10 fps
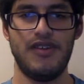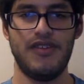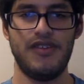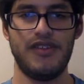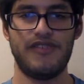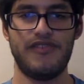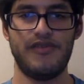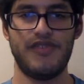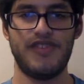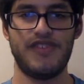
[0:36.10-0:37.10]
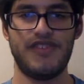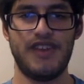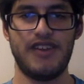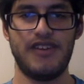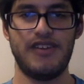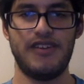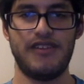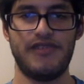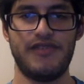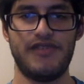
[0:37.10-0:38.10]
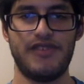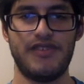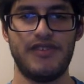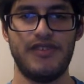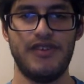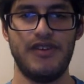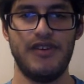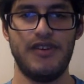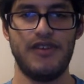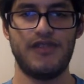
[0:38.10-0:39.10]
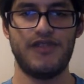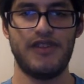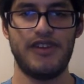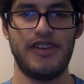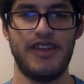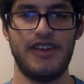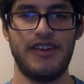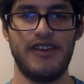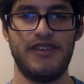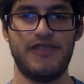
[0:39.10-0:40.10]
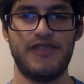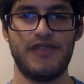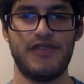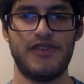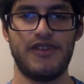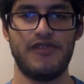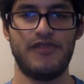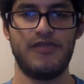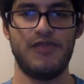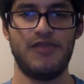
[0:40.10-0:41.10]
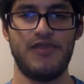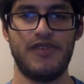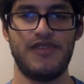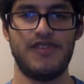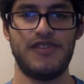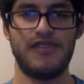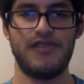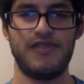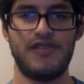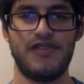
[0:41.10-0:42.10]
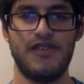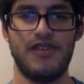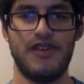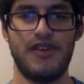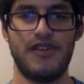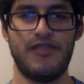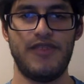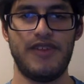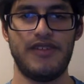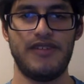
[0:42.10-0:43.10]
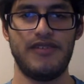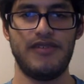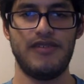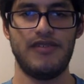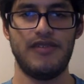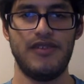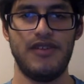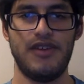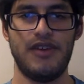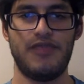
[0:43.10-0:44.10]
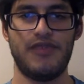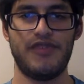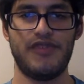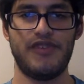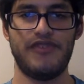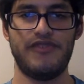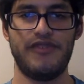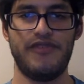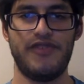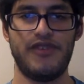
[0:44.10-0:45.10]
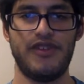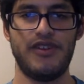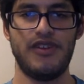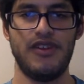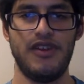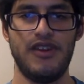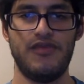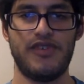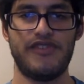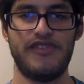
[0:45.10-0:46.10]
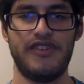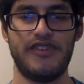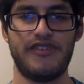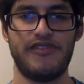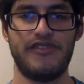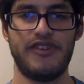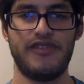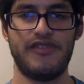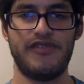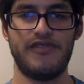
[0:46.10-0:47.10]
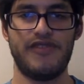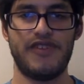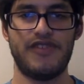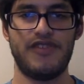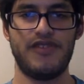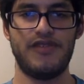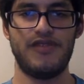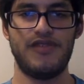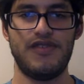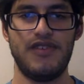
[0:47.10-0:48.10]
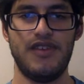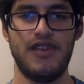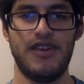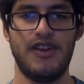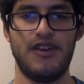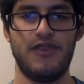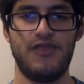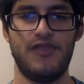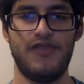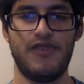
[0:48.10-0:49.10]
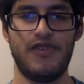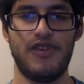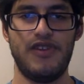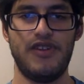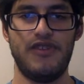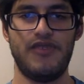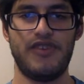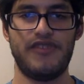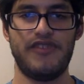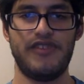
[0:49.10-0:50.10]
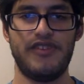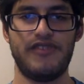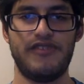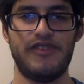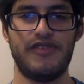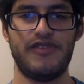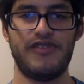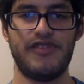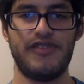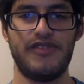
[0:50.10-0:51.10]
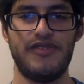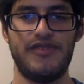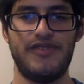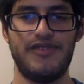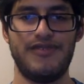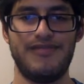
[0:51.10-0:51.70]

The election was exciting and interesting, and also had candidates for congresspeople and senators on the ballot. I personally enjoyed voting and watching the election coverage on Fox News, and I hope you voted and watched the election coverage on the news too.